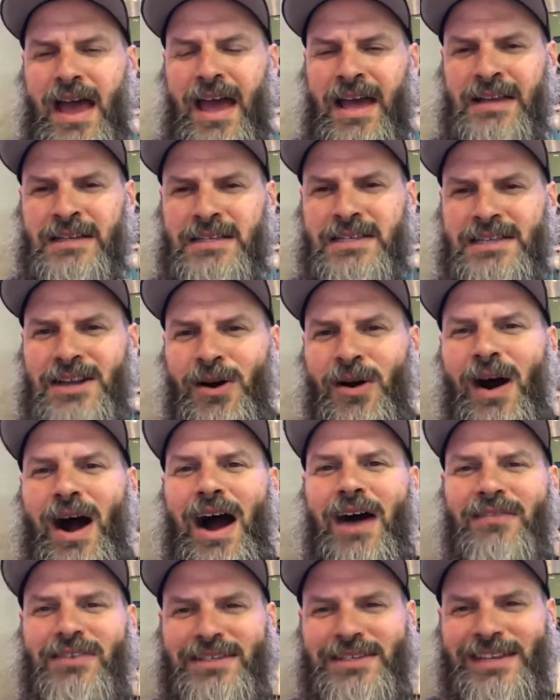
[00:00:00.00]
And so
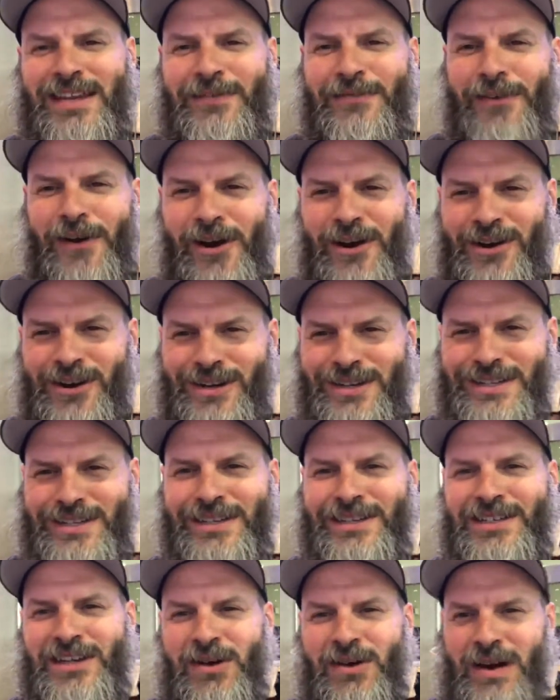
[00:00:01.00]
obviously foreigners
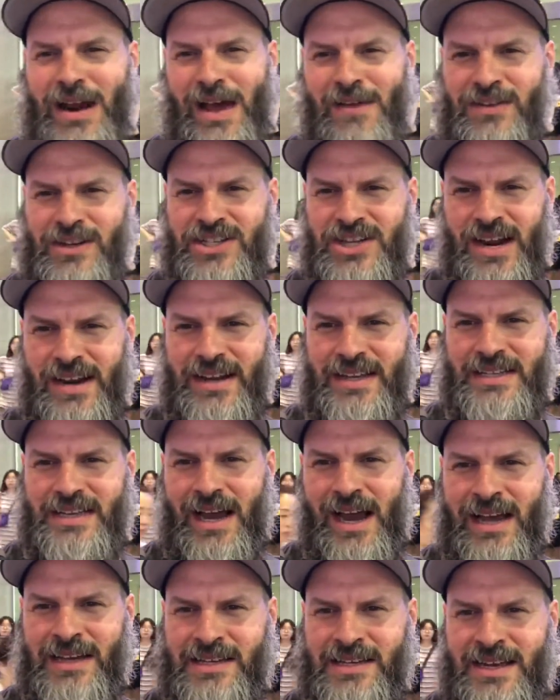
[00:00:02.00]
don't have a Chinese
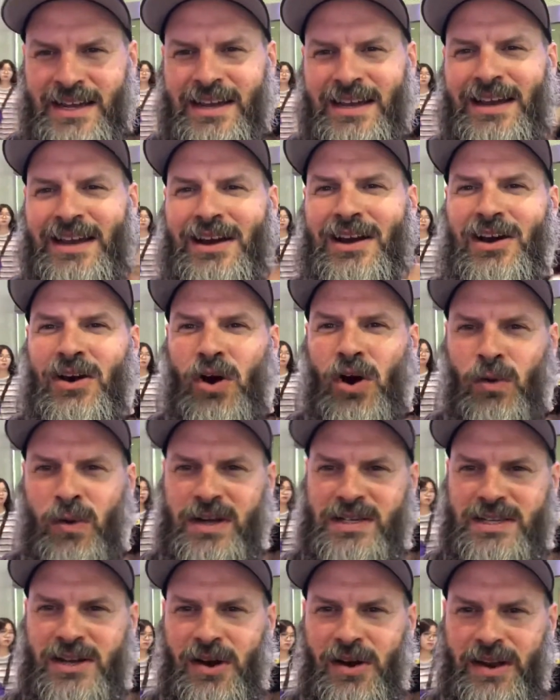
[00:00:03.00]
ID or
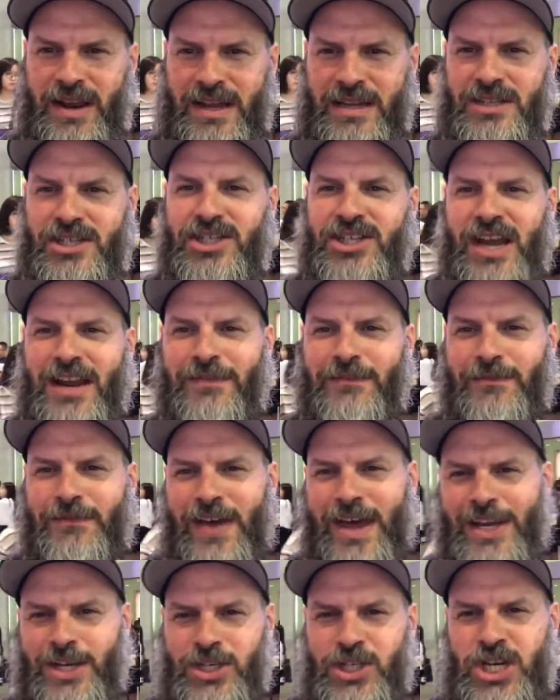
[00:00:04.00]
what's called a
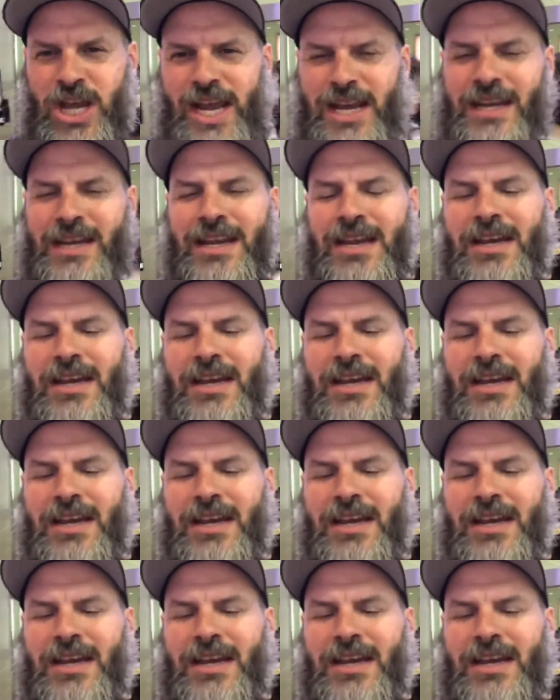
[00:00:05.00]
Shenfen Jin.